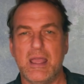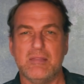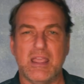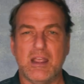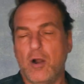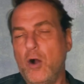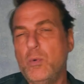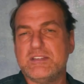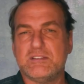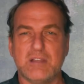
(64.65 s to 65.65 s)
they are
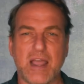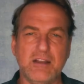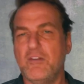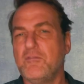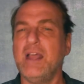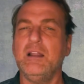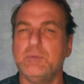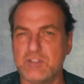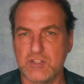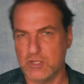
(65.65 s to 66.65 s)
always kind of
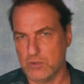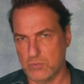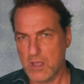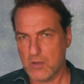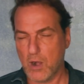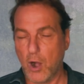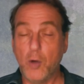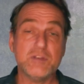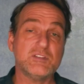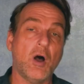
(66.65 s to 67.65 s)
available to you. Well,
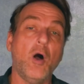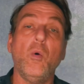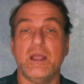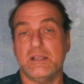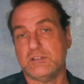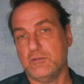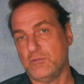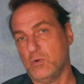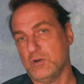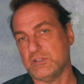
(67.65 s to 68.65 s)
almost always, of
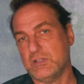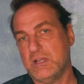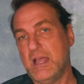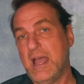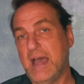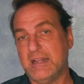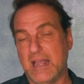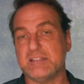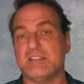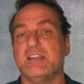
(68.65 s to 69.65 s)
course,
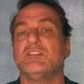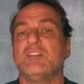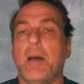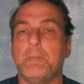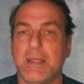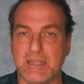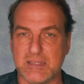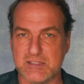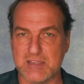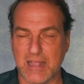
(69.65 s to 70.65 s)
unless they stop making
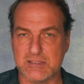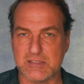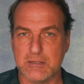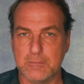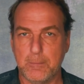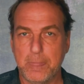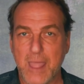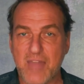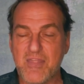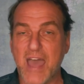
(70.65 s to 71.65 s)
sense.
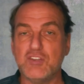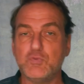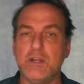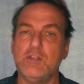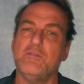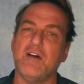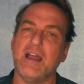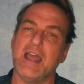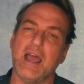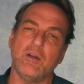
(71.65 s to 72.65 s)
And that is when you
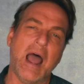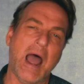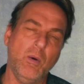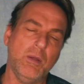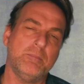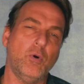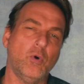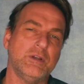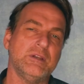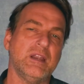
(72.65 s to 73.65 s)
find out how
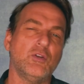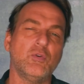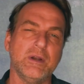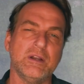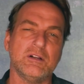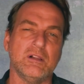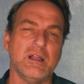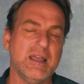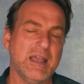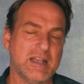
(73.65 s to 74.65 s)
important and critical
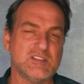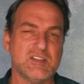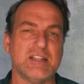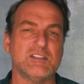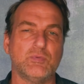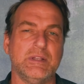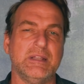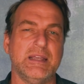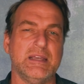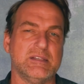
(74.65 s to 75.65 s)
a sense
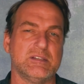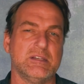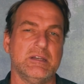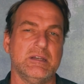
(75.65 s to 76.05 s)
really is.